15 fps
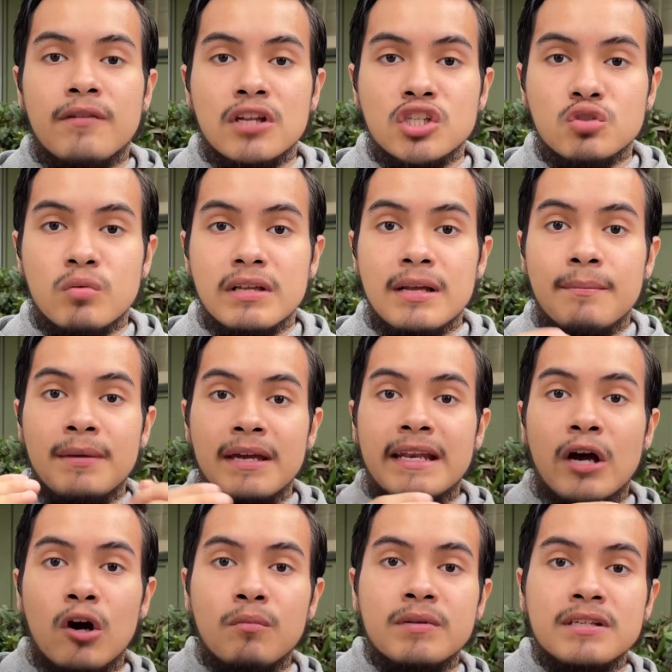Valenzuela being
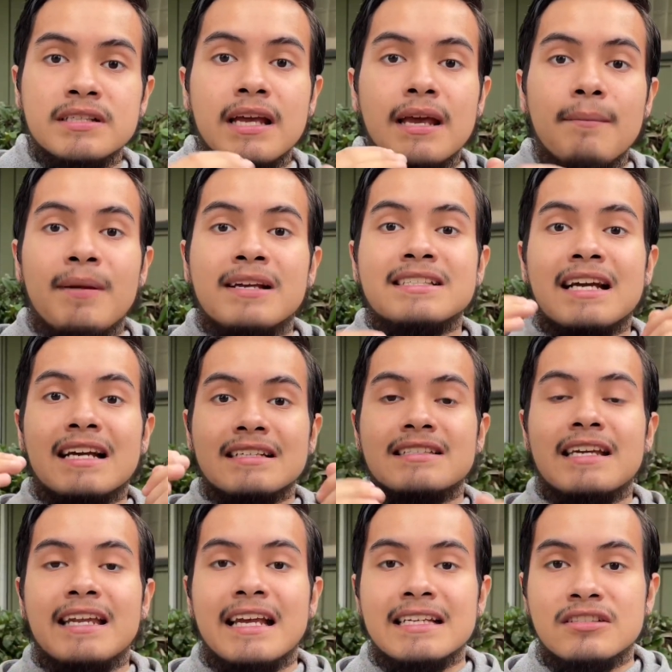helpless, because like I
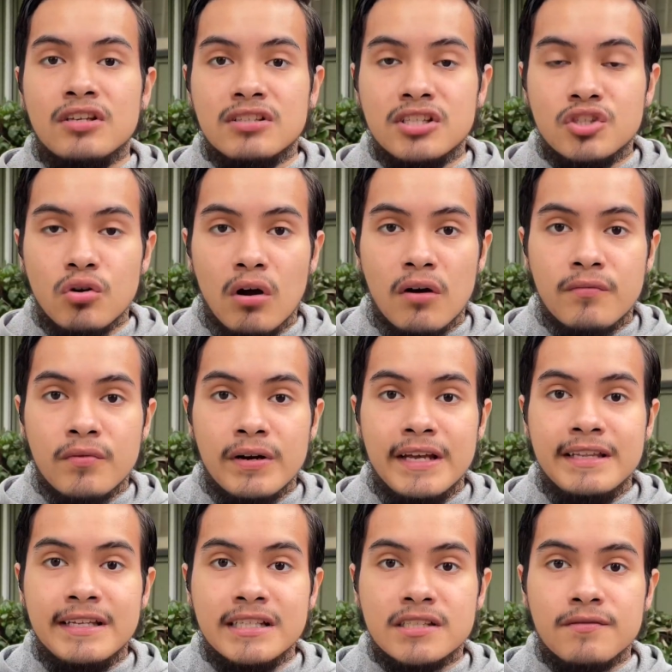said, he has nothing to offer
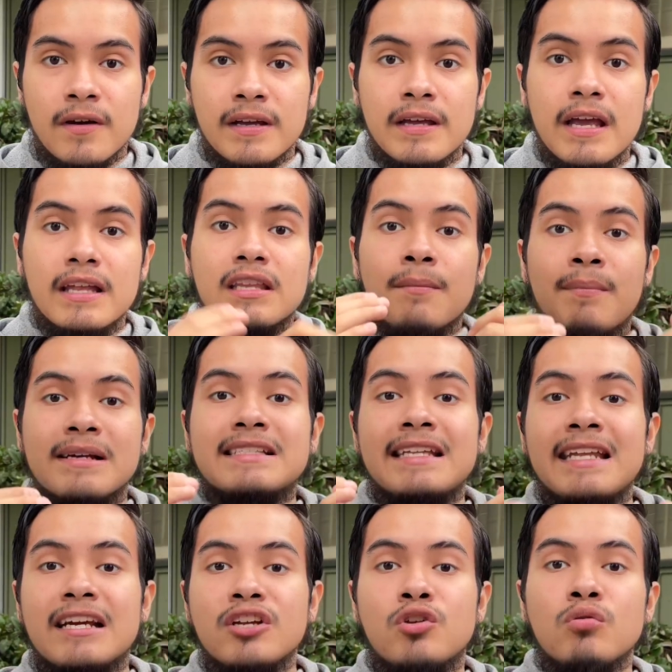in this fight. The best thing
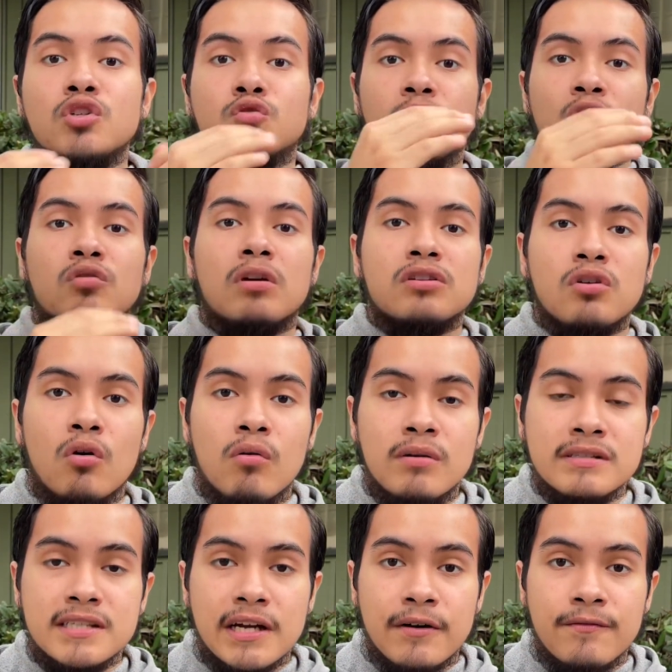he could do is run throughout the whole
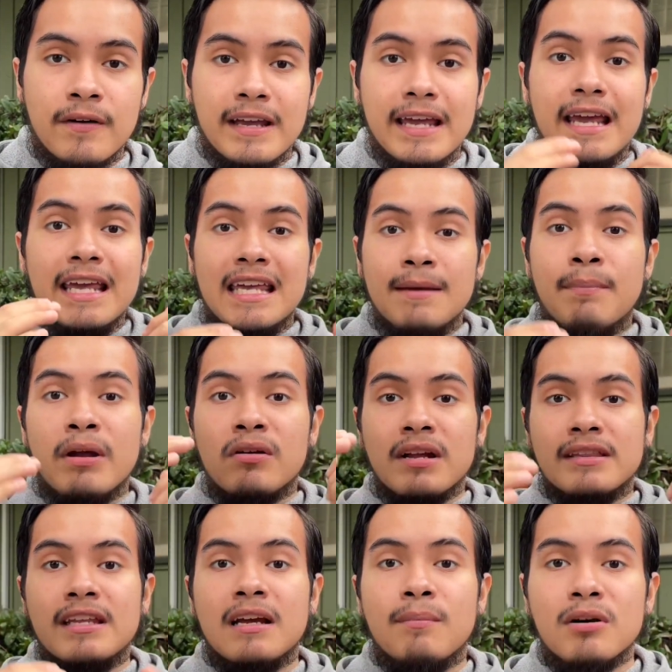entire fight. He better
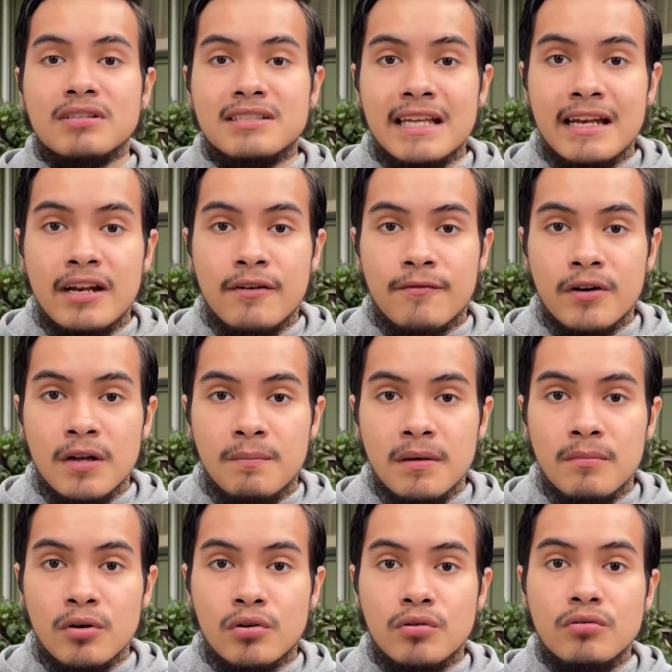not think about standing in front of
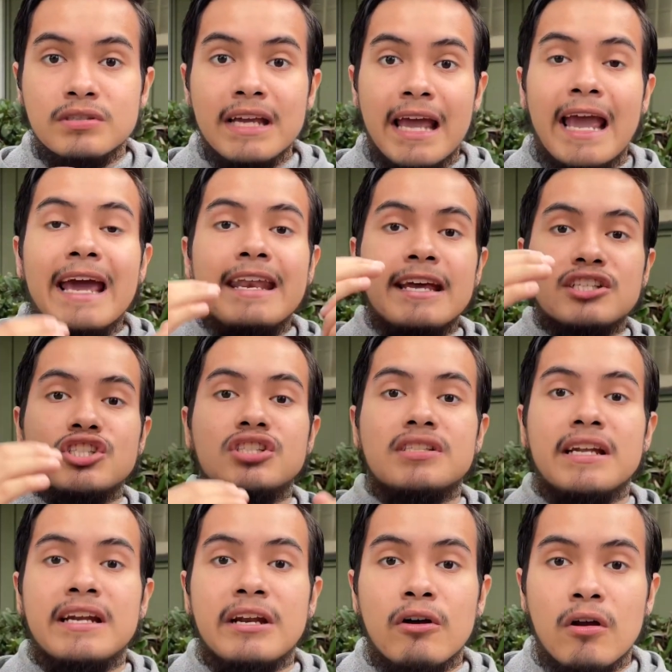Pitbull Cruz and actually
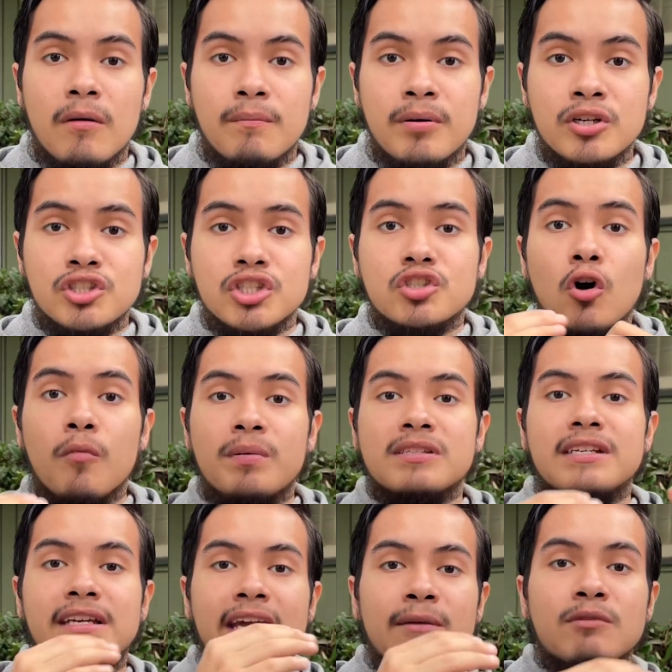sitting down on punches, hoping
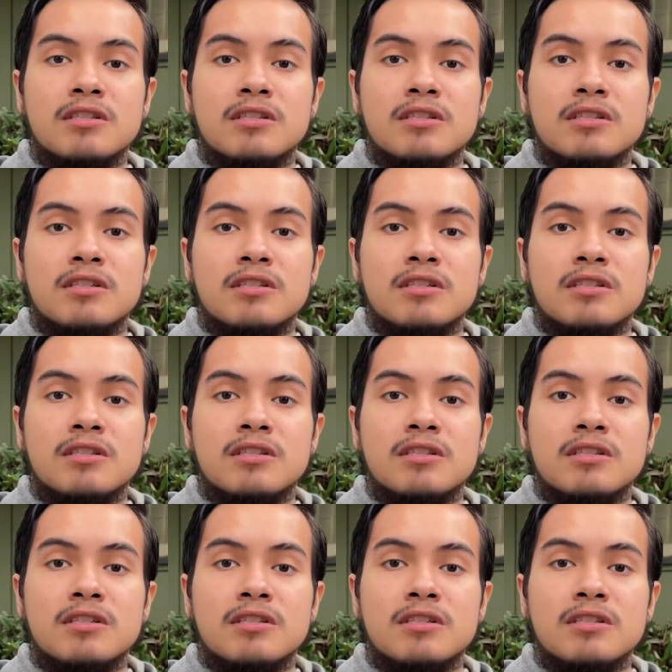to gain